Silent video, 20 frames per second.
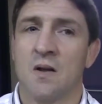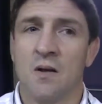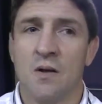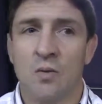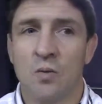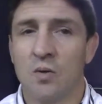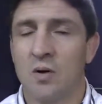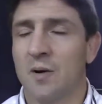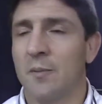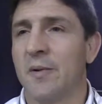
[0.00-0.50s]

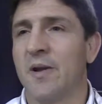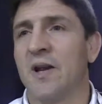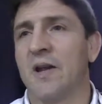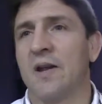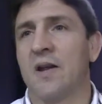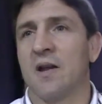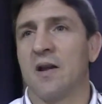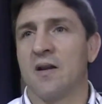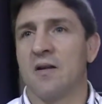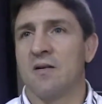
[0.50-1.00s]
Well, I mean,
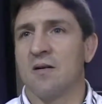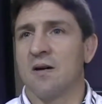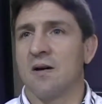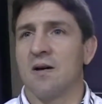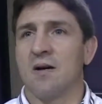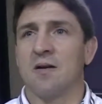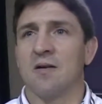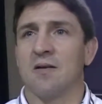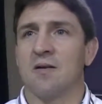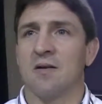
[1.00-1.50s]
again,
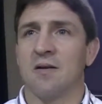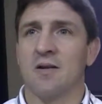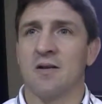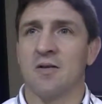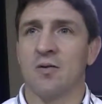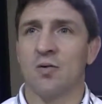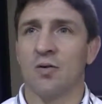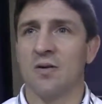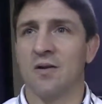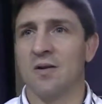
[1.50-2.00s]

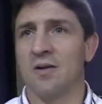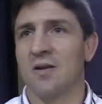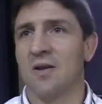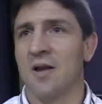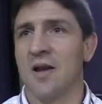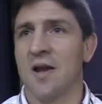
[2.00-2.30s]
uh,